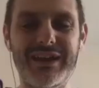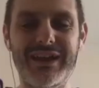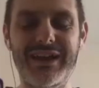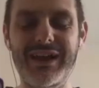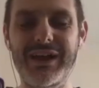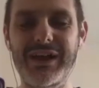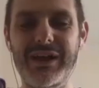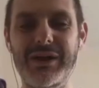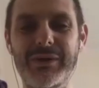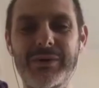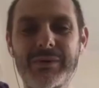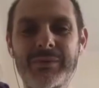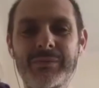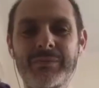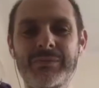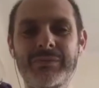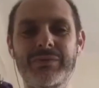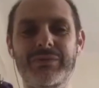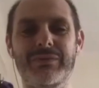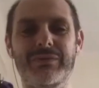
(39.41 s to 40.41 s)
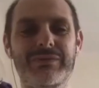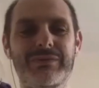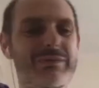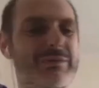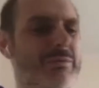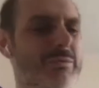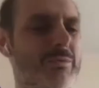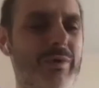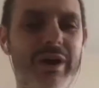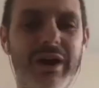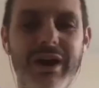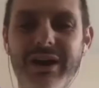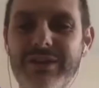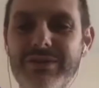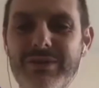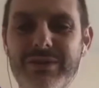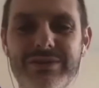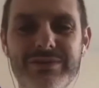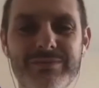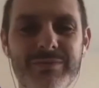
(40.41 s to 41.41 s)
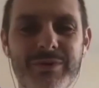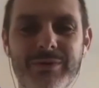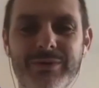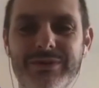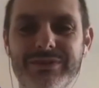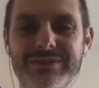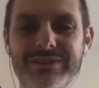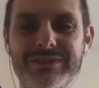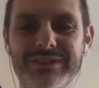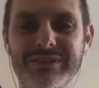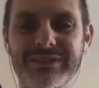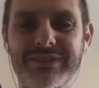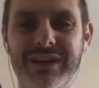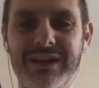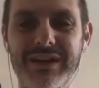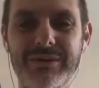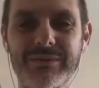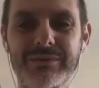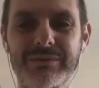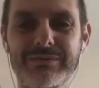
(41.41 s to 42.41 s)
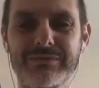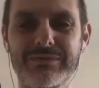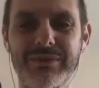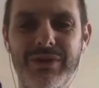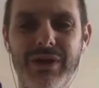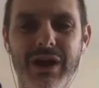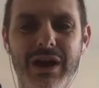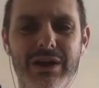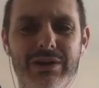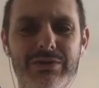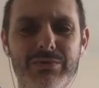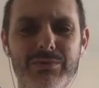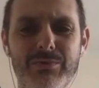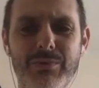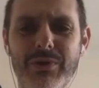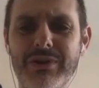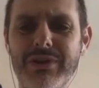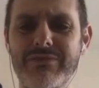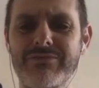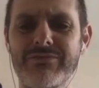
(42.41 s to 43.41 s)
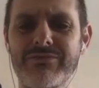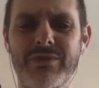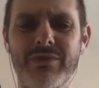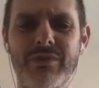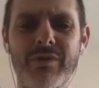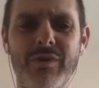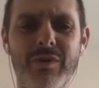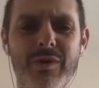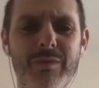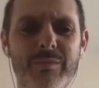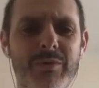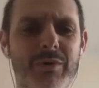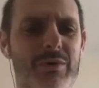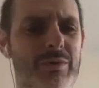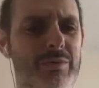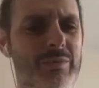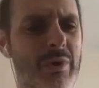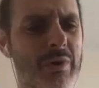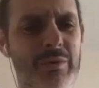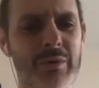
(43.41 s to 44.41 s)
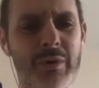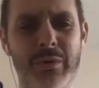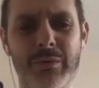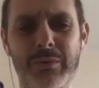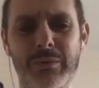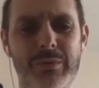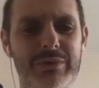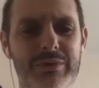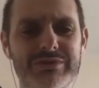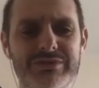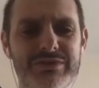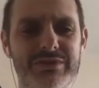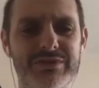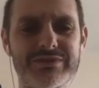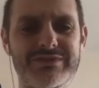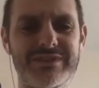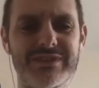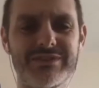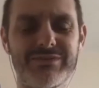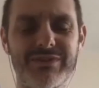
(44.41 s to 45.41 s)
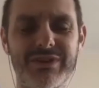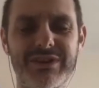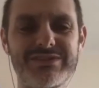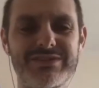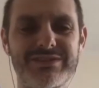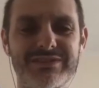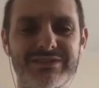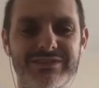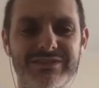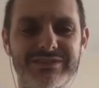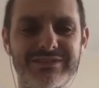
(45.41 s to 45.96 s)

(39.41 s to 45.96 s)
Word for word: um, where are you at the moment? And um, yeah, are you working from home or what, what's your situation?